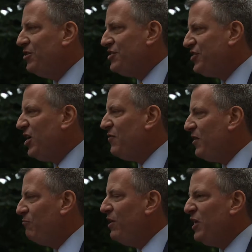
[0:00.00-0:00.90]
who
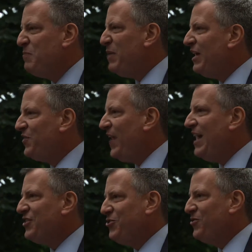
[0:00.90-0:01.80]
deserved a really big
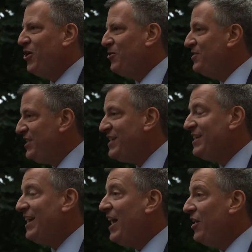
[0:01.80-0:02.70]
thank you note and
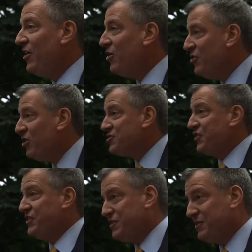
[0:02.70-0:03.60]
didn't get it, our
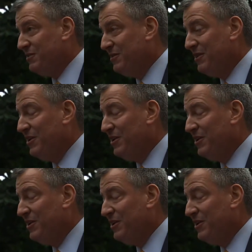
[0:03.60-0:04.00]
nurses.